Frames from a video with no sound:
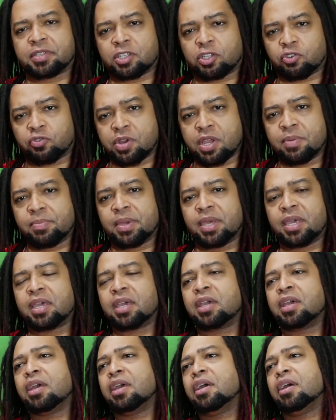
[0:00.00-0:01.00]

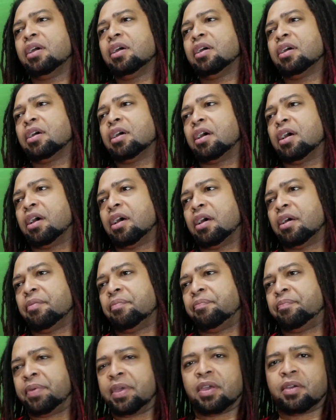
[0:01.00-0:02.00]
streaming,
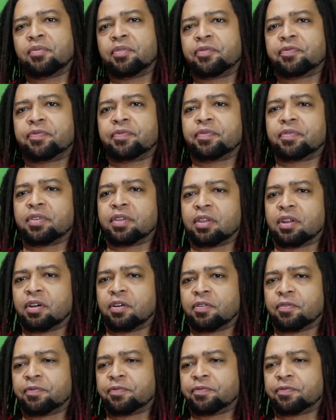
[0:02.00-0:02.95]
being with, you know,